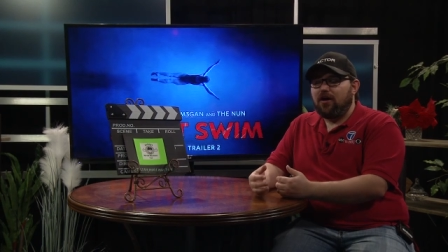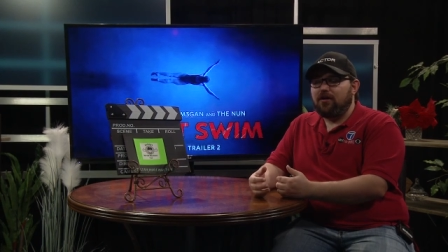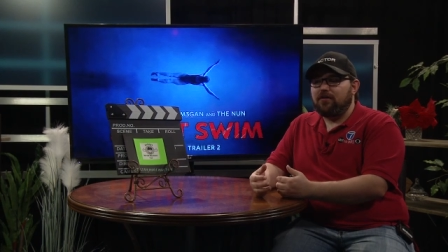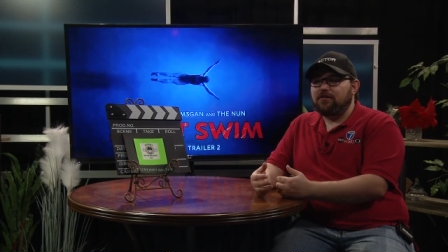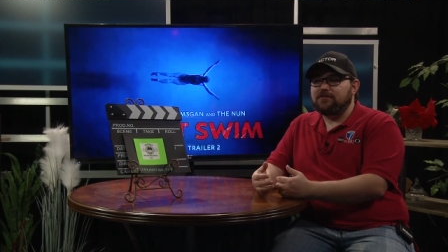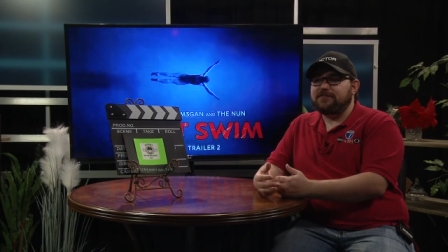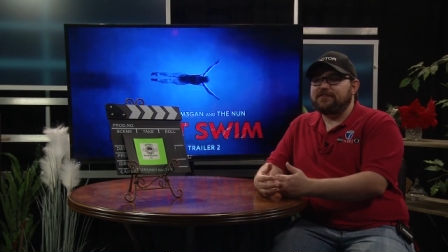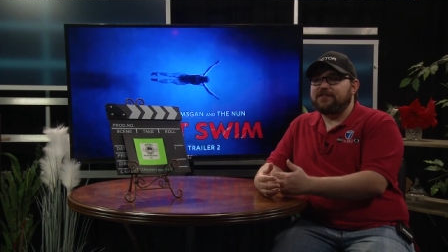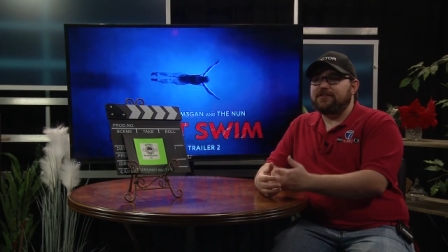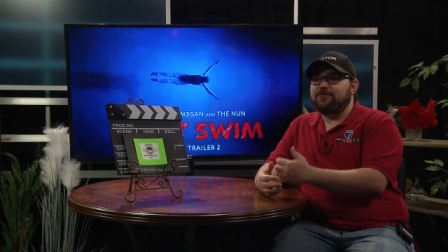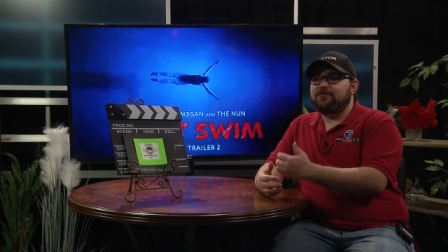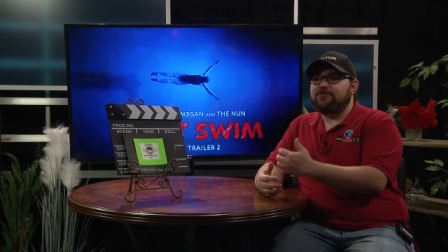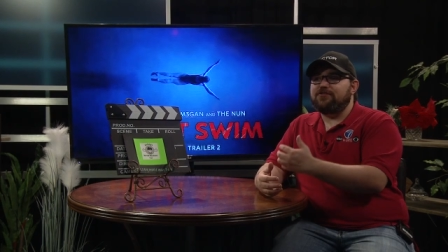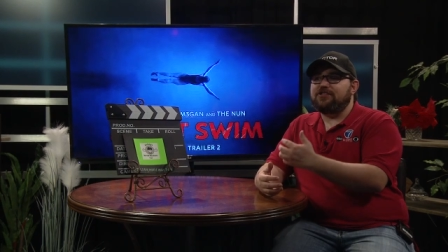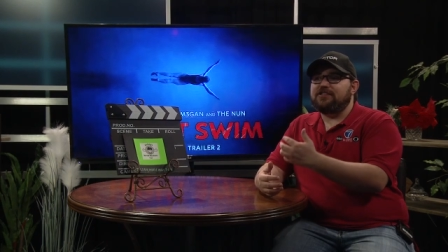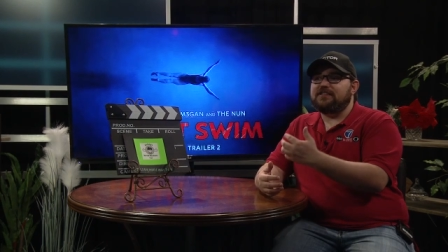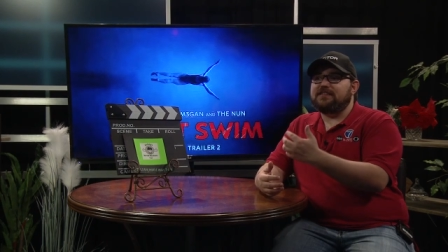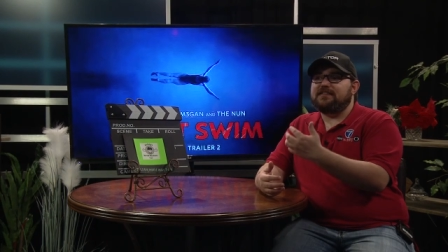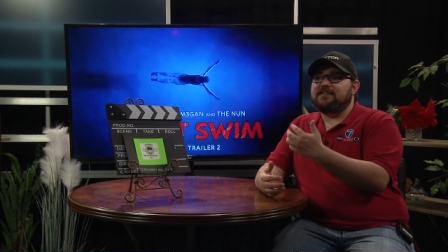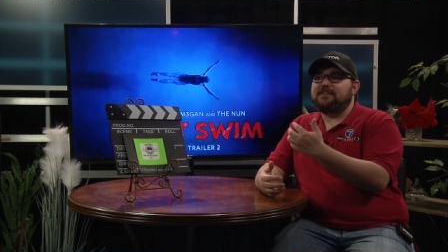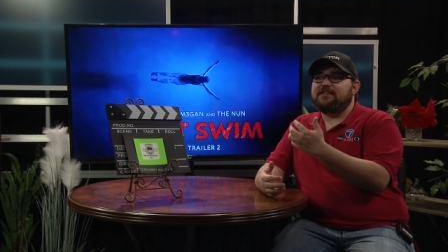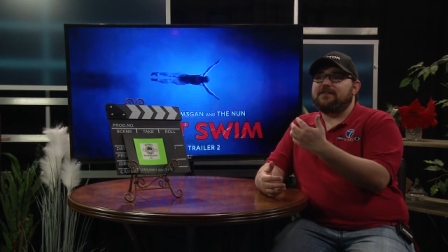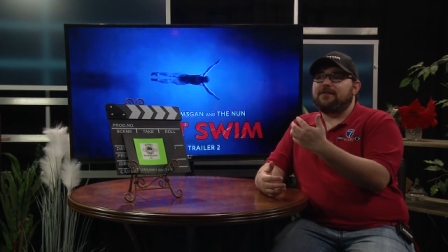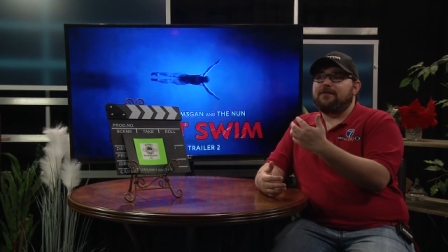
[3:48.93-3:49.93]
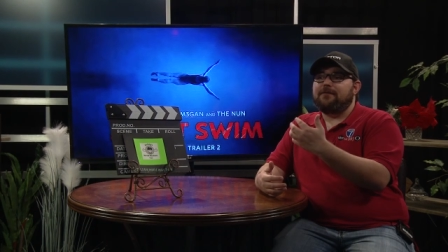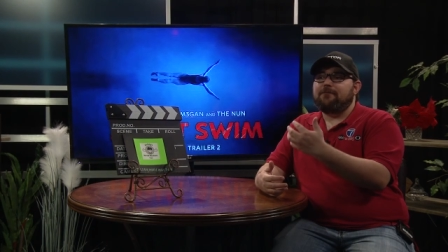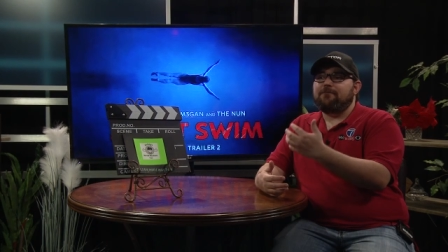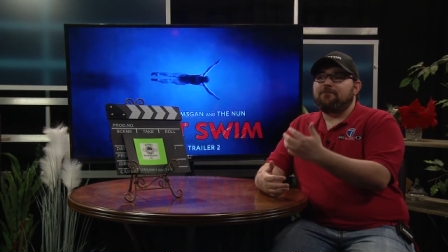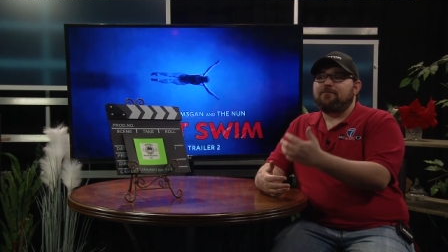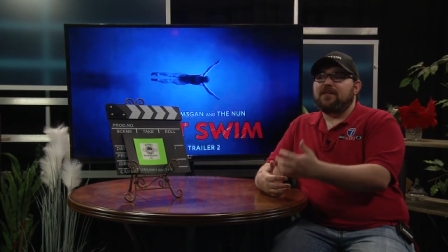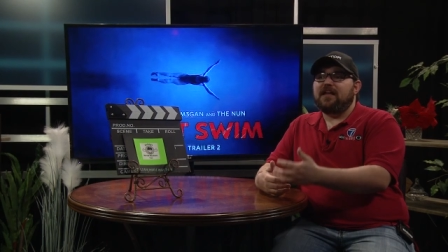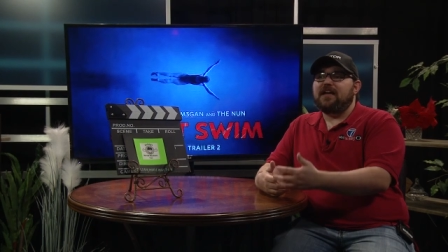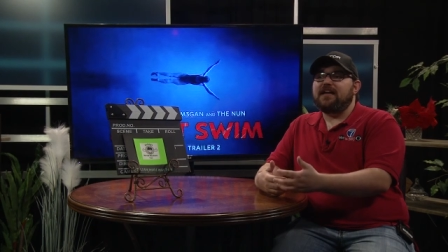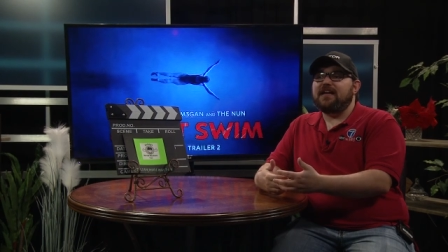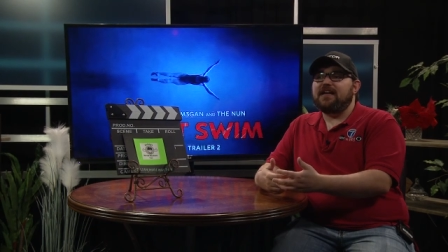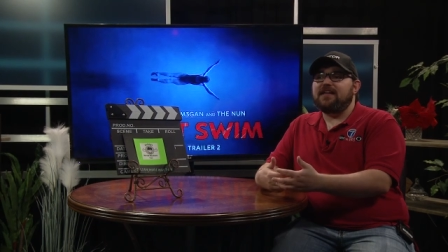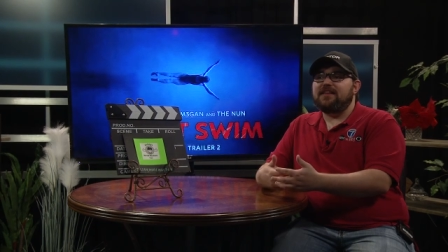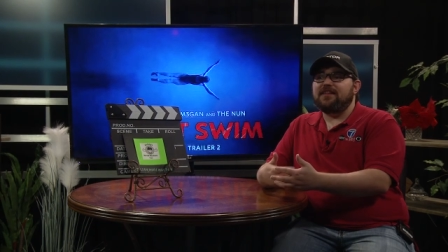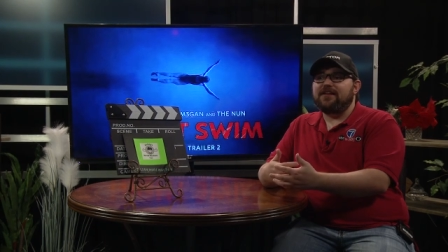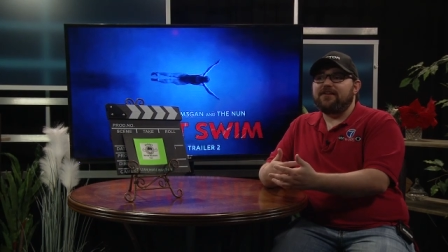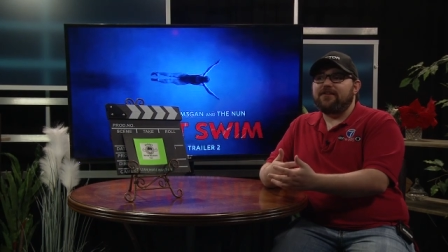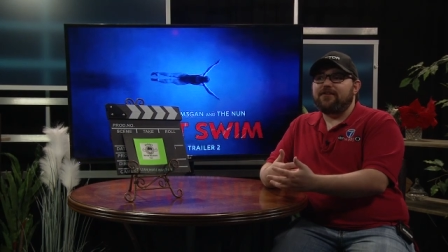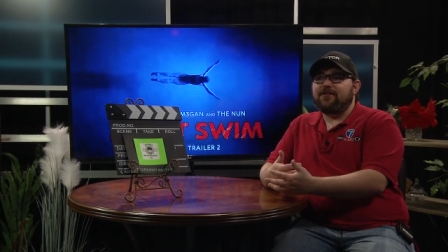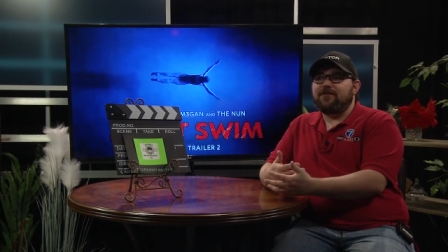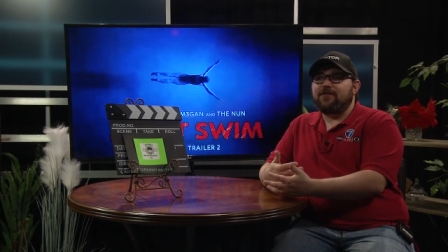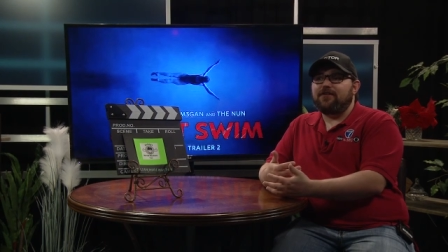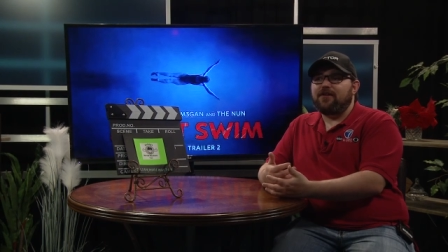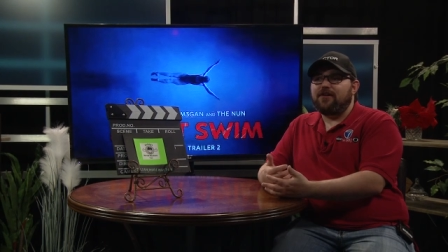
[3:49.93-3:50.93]
Also, just again,
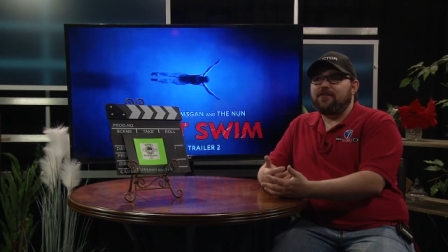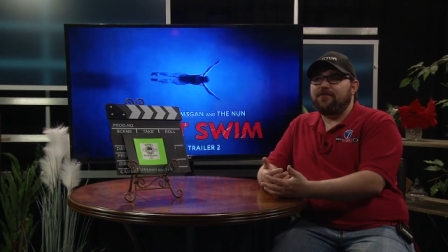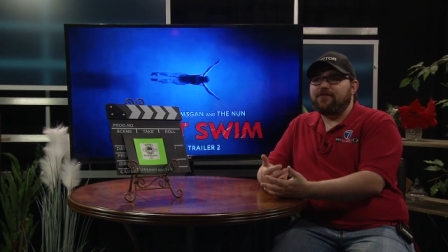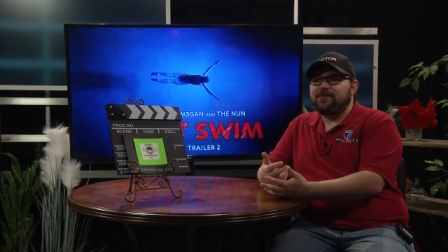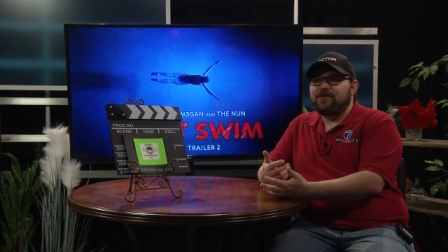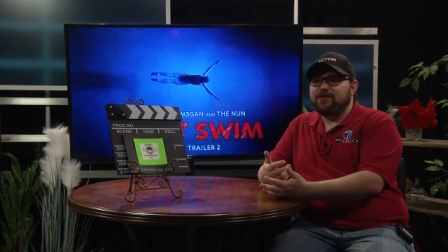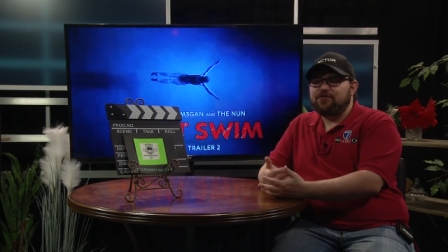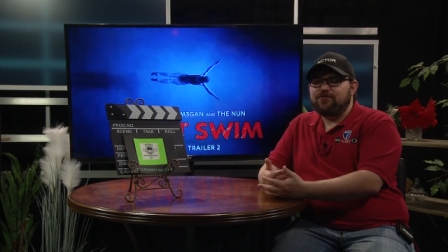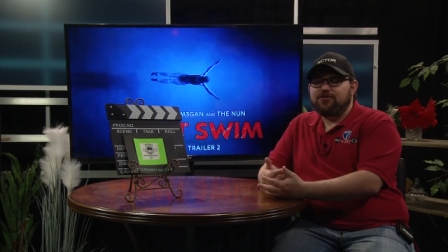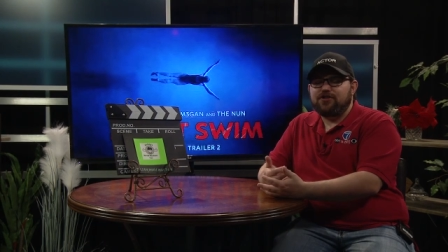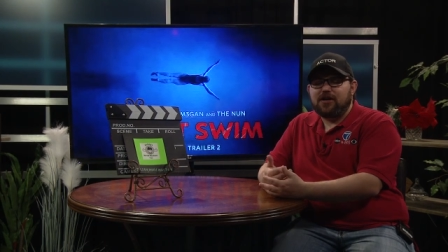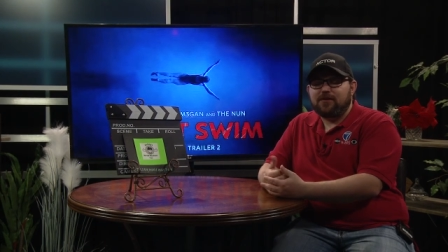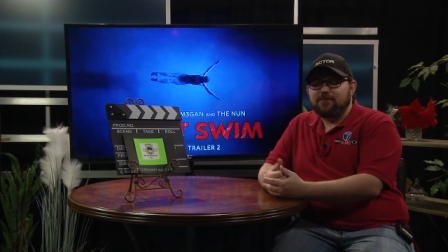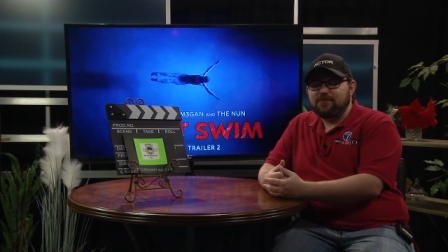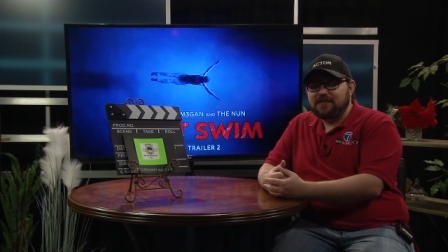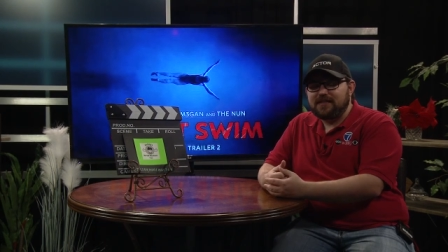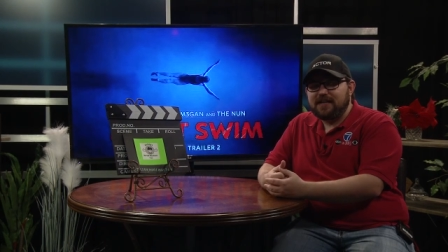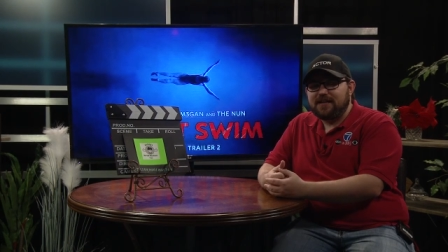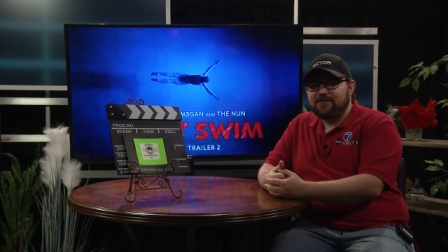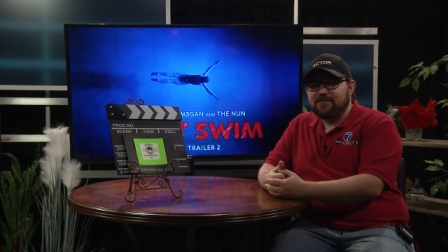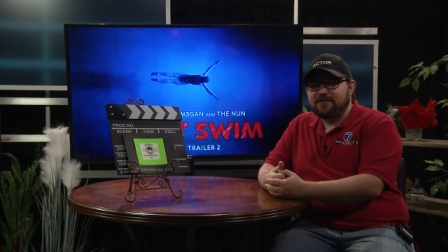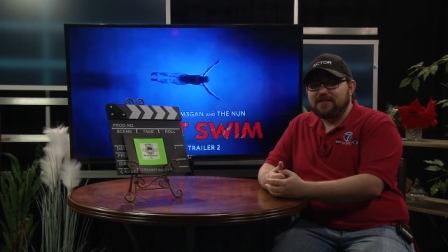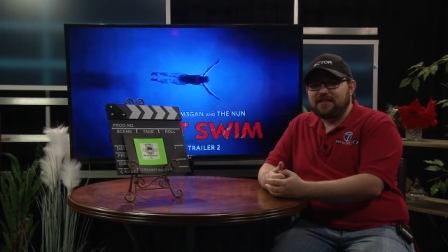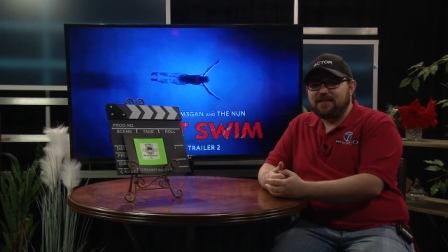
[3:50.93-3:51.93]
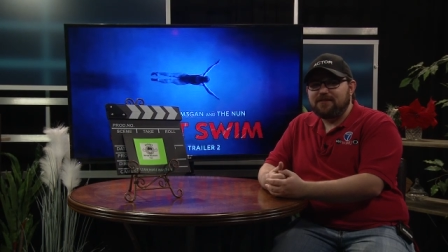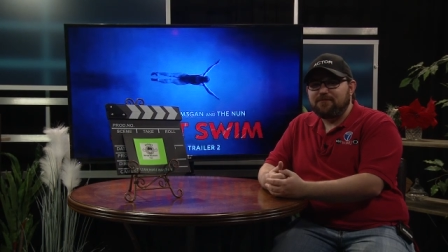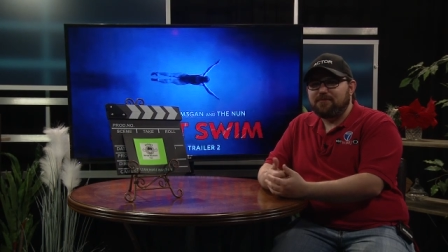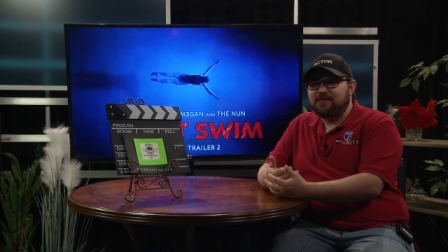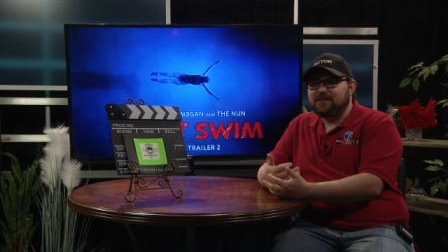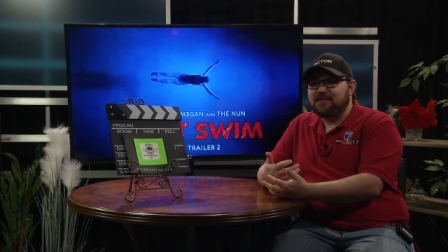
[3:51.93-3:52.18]
there are a few jump scares in it,